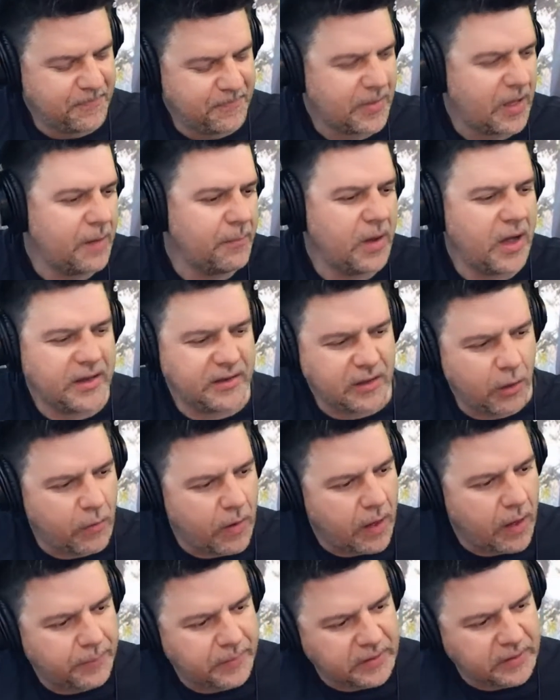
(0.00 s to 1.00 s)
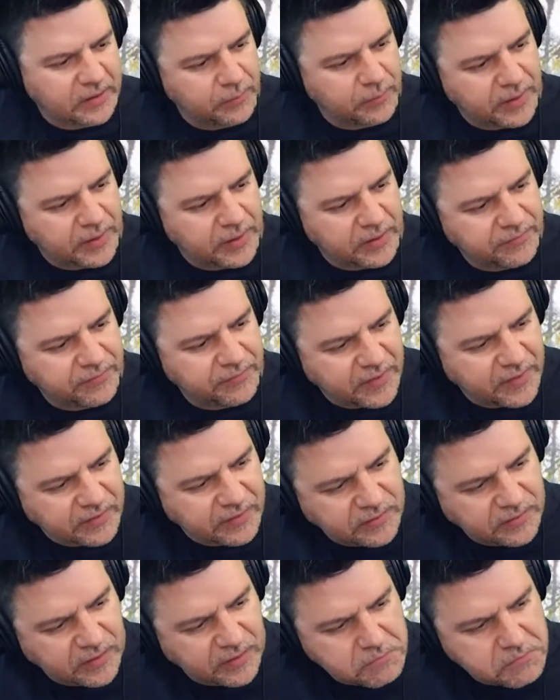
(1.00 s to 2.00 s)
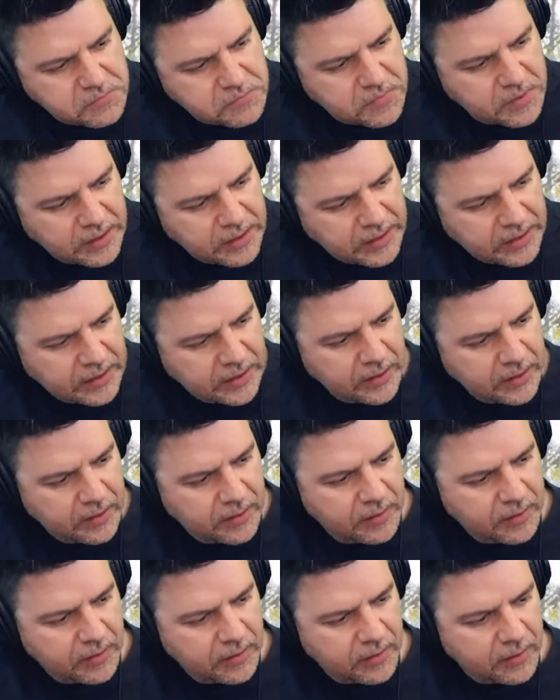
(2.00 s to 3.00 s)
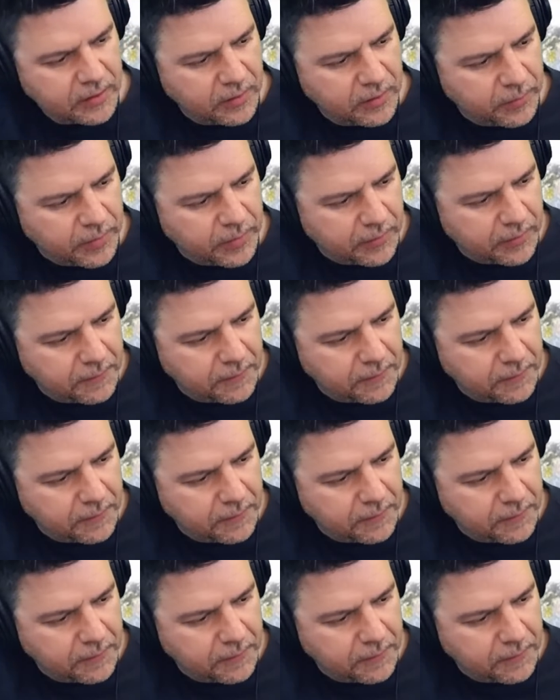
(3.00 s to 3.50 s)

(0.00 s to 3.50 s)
I might go up a little bit this time. Here we go.